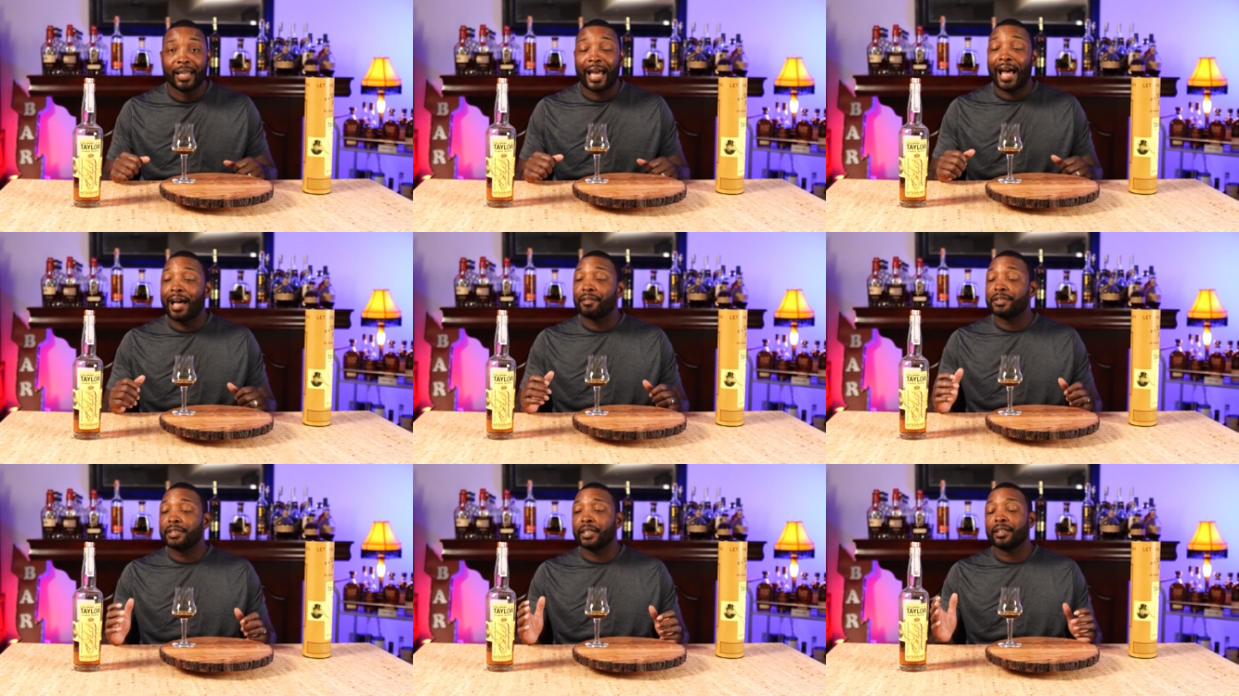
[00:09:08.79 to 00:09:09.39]

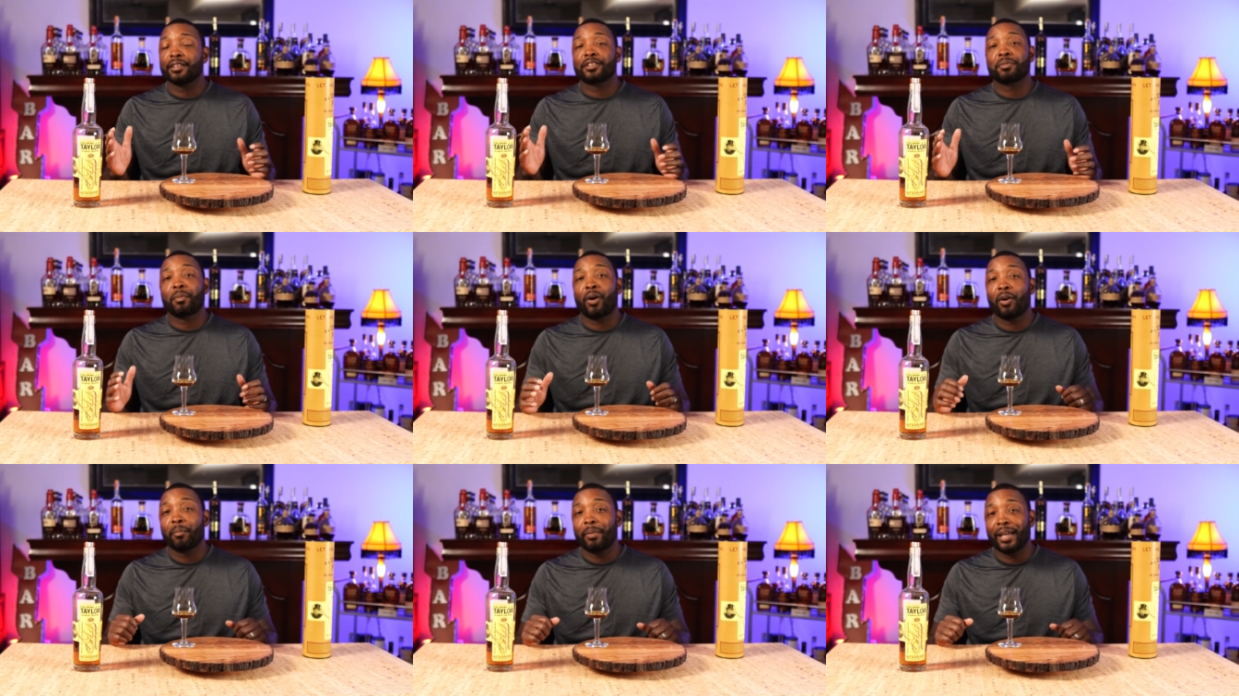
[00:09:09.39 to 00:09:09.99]
I've seen the
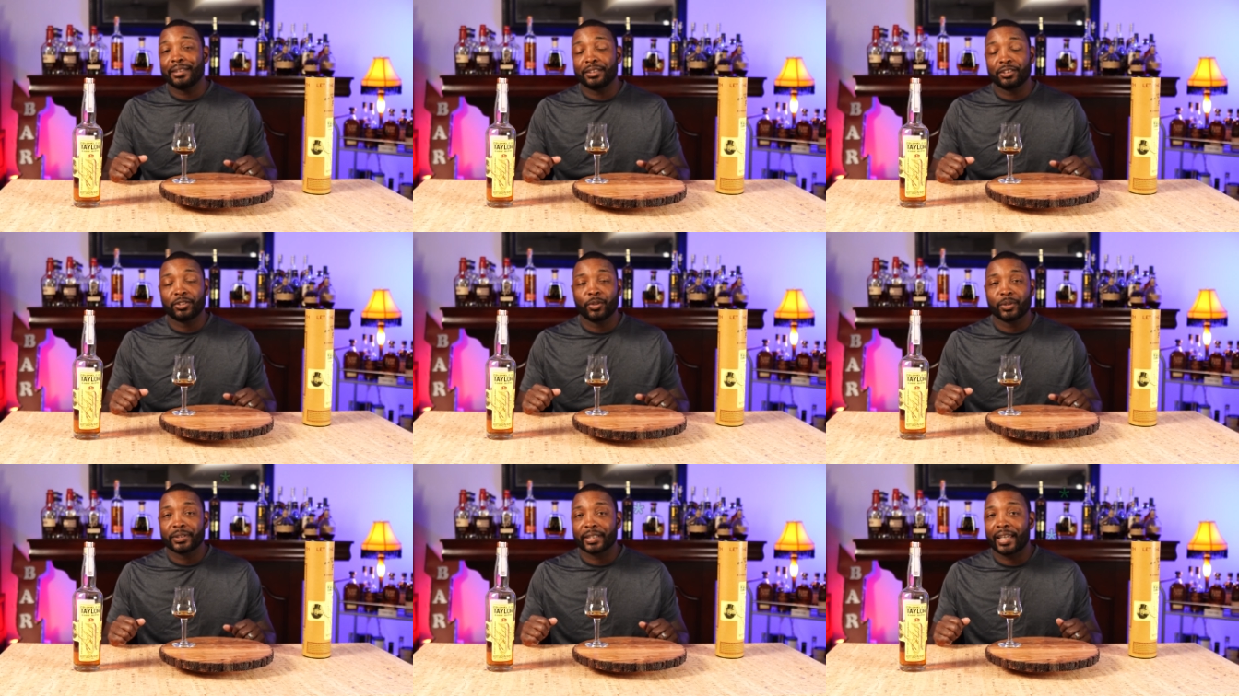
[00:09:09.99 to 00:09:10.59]
small batch in
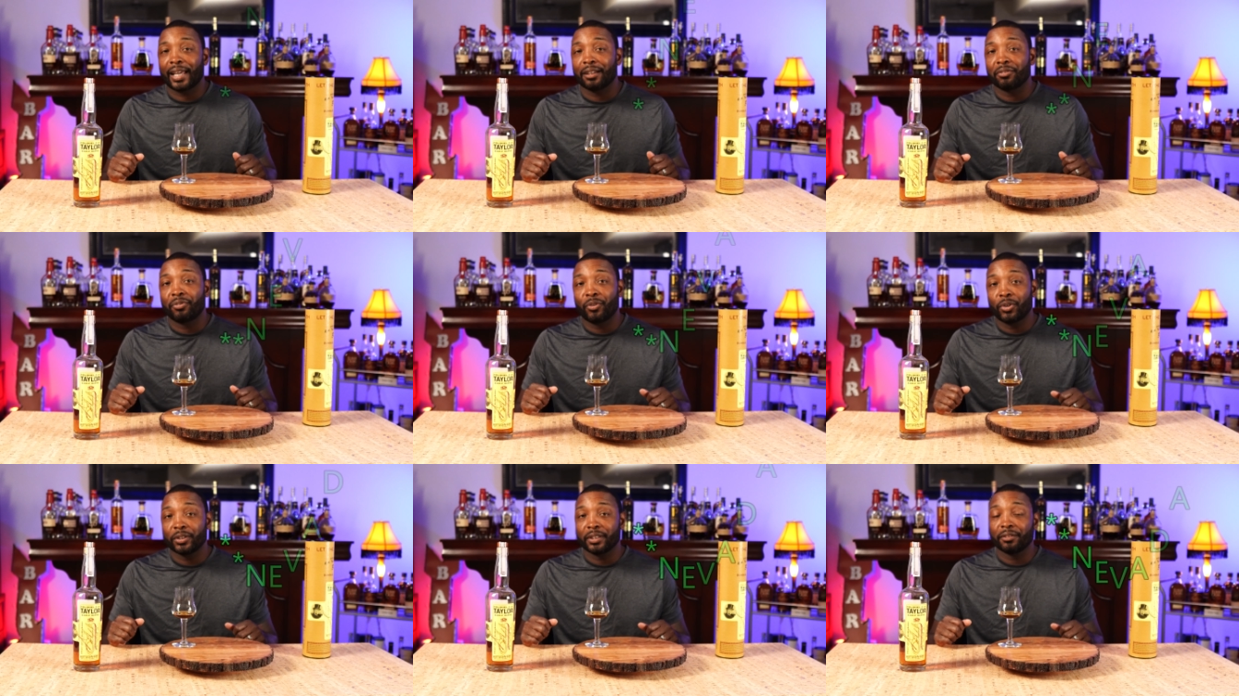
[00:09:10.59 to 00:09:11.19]
stores in
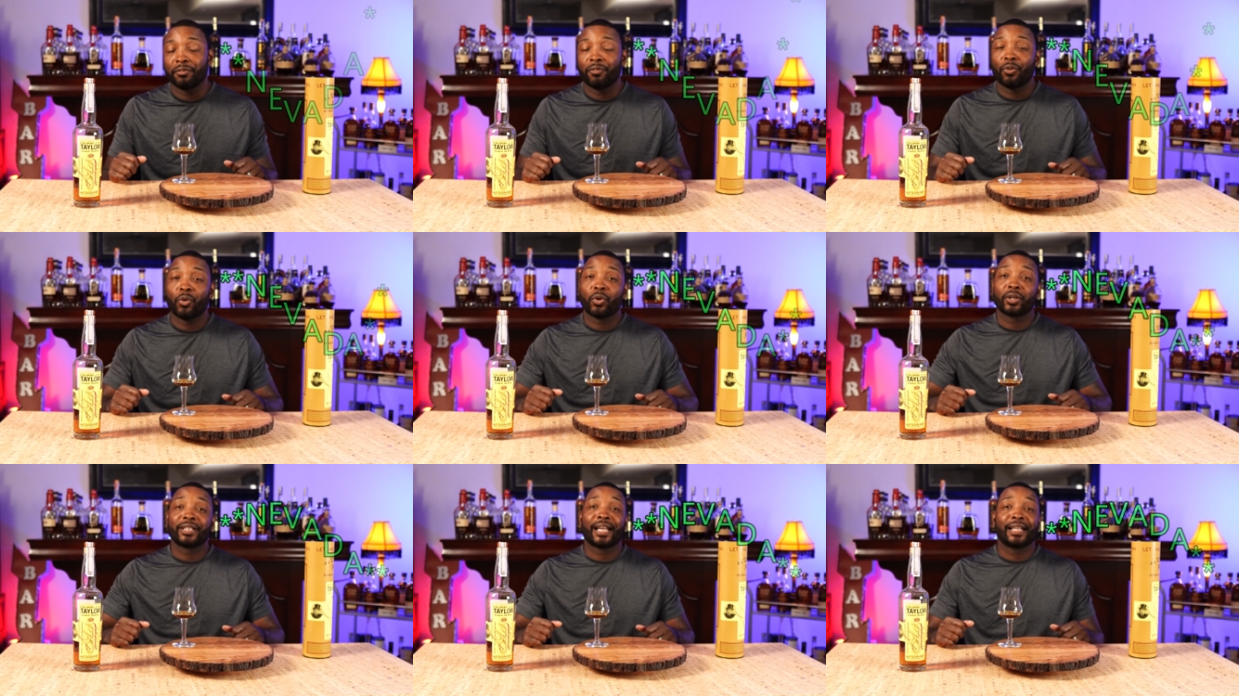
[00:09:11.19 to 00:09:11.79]
California
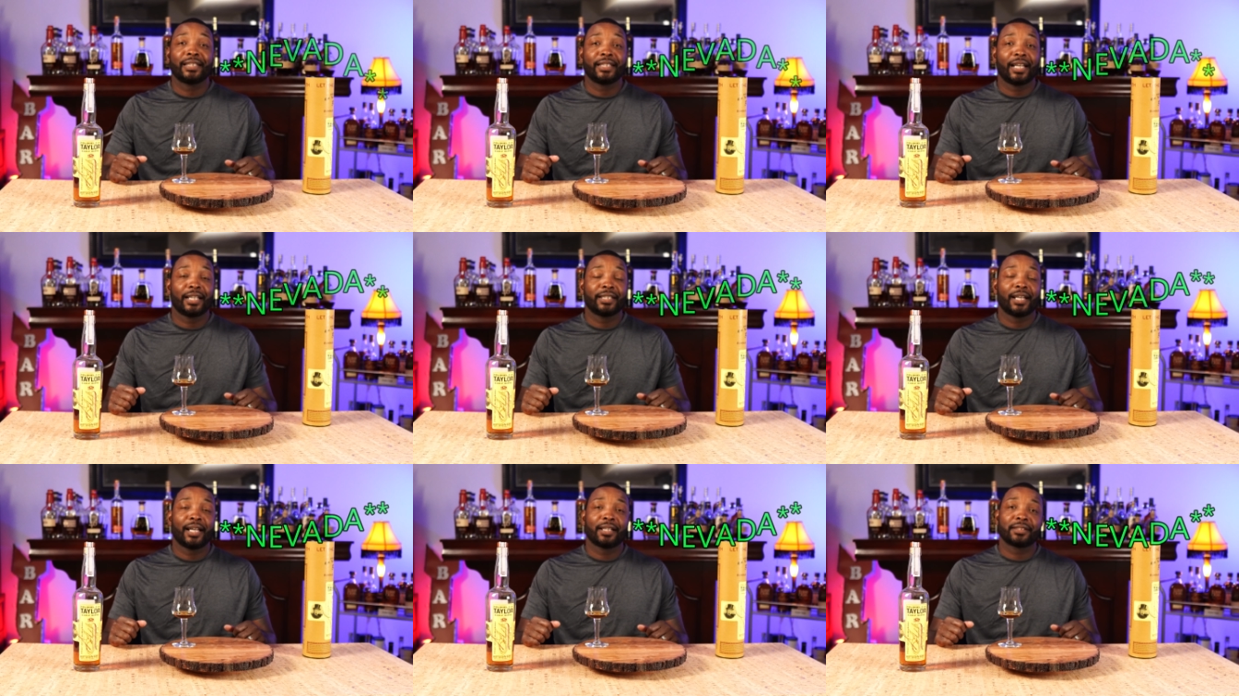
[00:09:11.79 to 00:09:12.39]
for
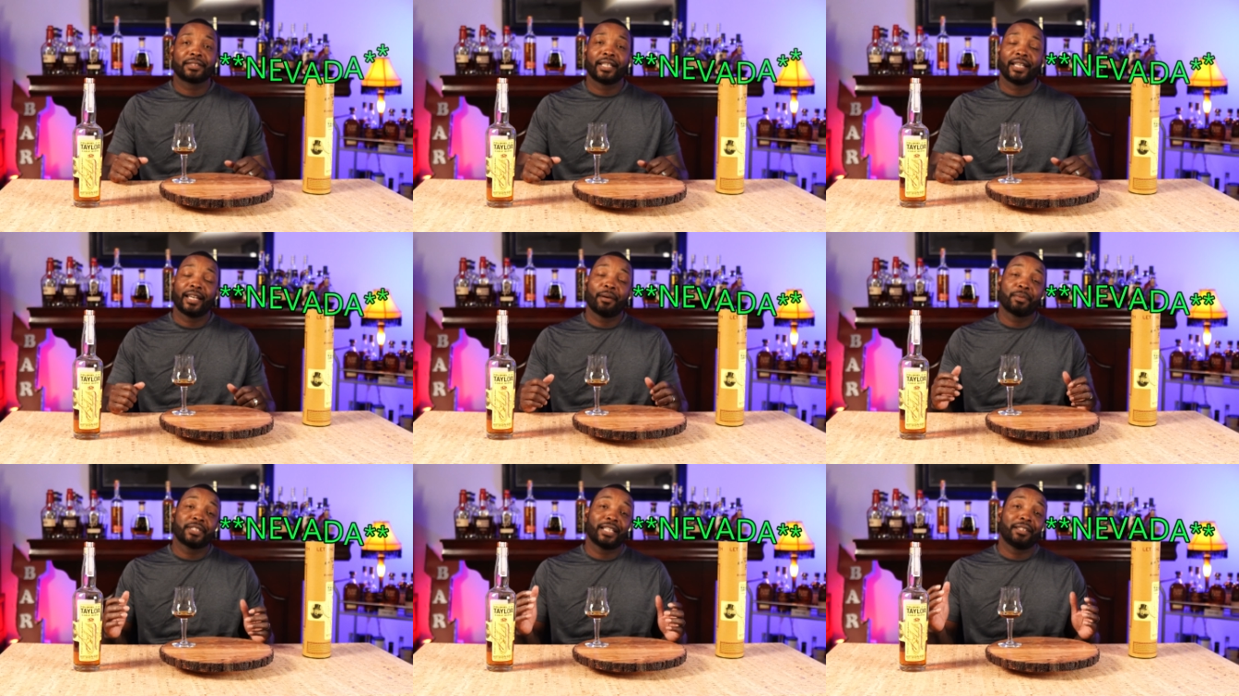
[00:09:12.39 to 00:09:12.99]
$99, and that
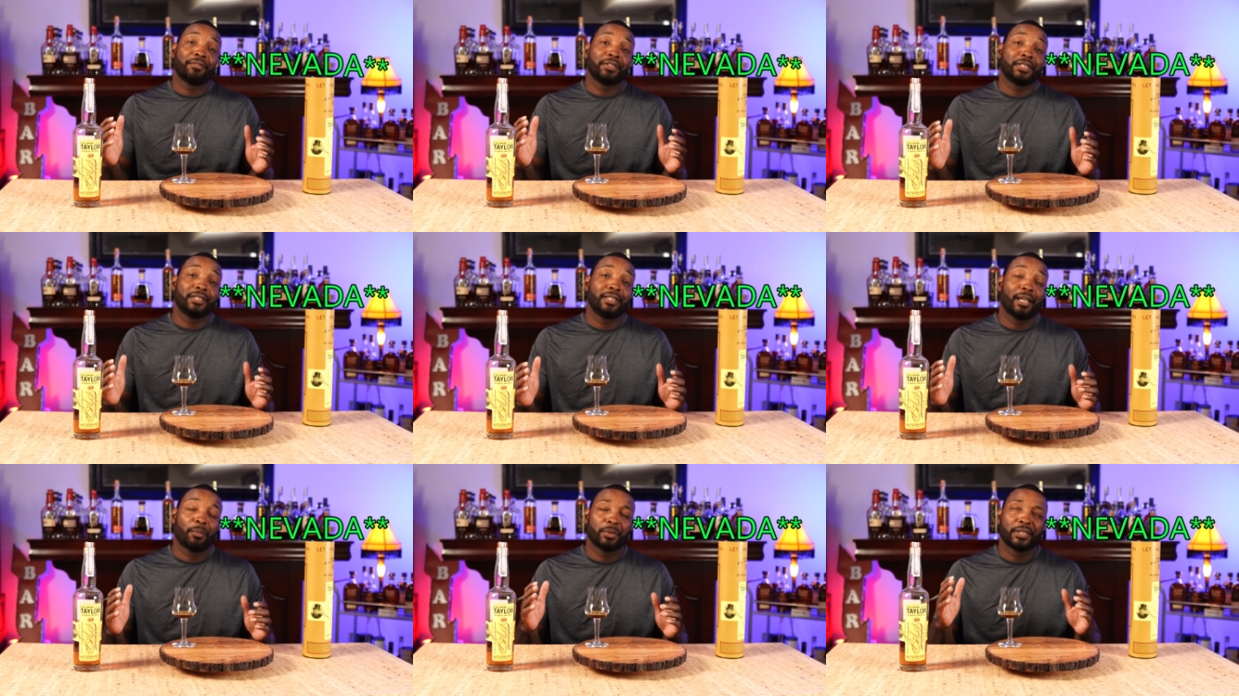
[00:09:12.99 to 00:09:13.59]
was at the,
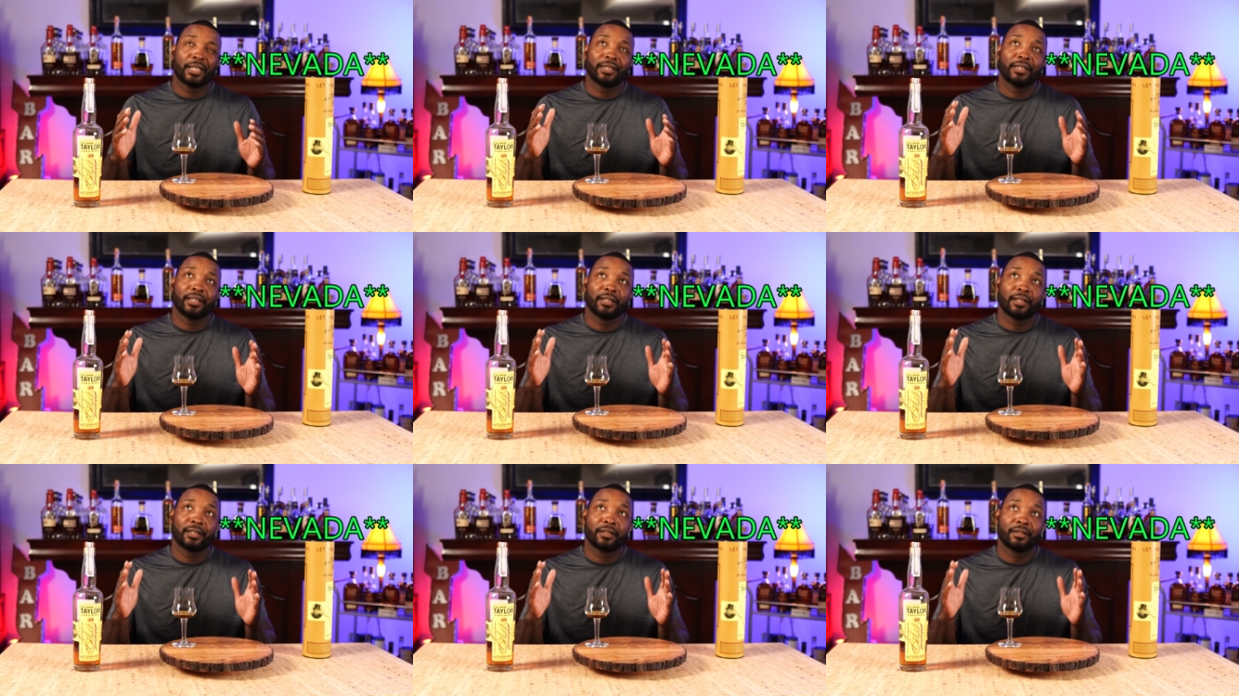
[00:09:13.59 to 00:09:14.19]
that was at
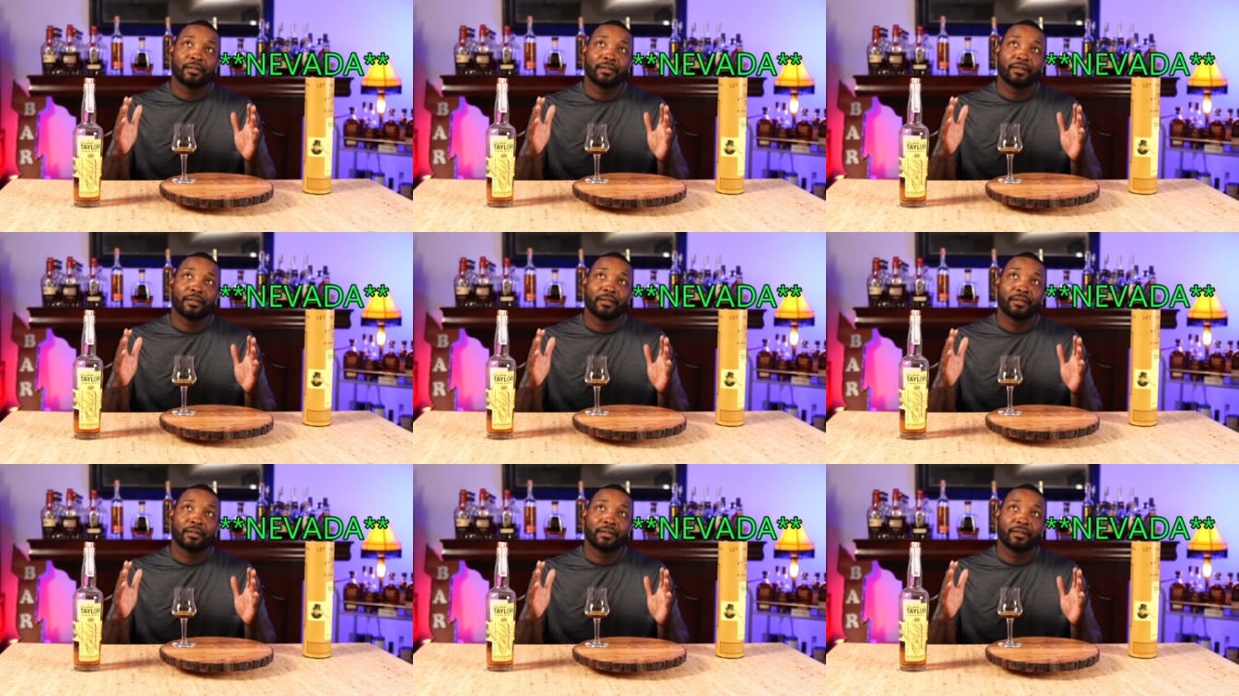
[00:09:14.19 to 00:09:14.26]
the